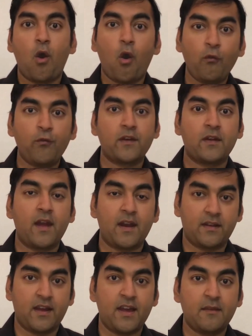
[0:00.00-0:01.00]
Often
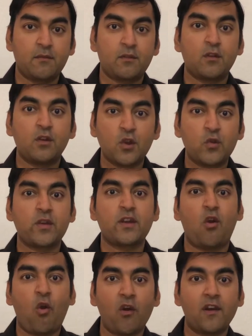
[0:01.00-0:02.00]
at times during
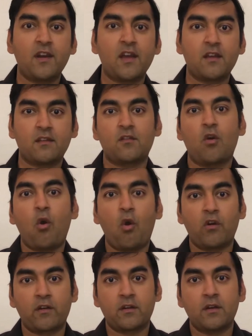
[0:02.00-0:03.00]
holidays
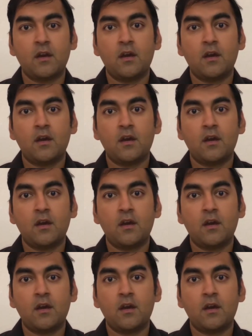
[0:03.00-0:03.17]
or